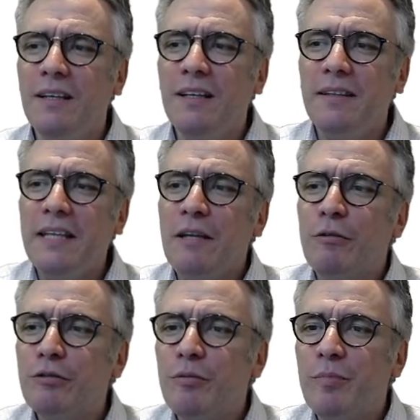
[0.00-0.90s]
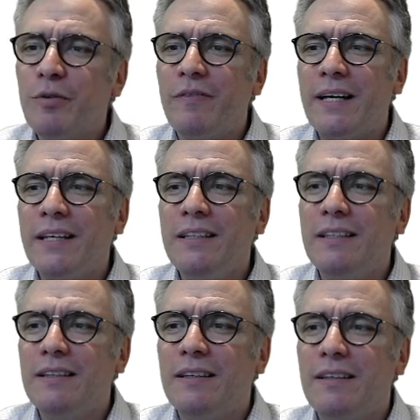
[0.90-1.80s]
They also provide
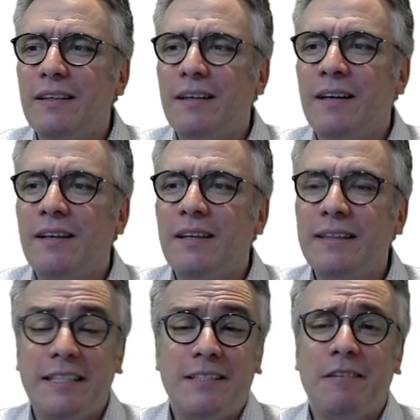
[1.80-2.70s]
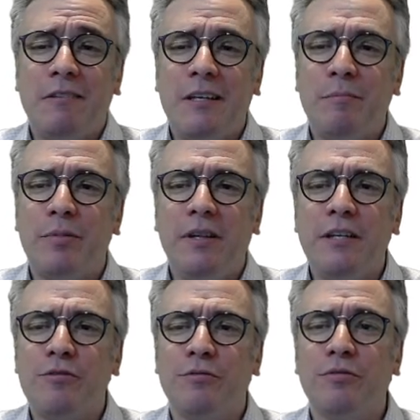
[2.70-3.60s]
testable predictions.